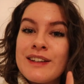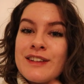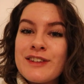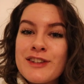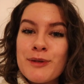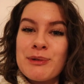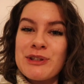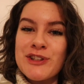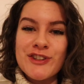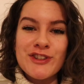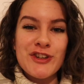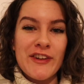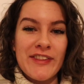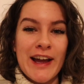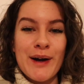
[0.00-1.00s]
so be sure to
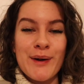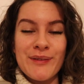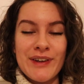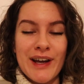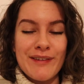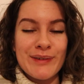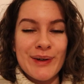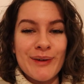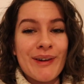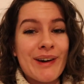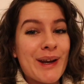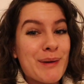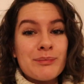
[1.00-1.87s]
check that out if you haven't already.